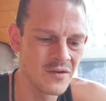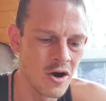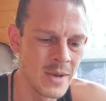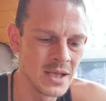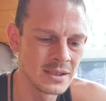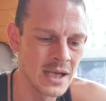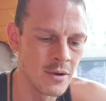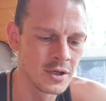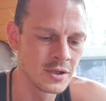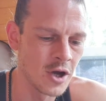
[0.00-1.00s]
comments out
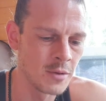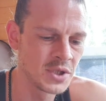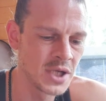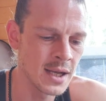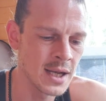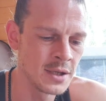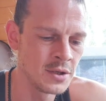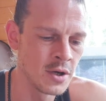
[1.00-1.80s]
of the top chat, can you?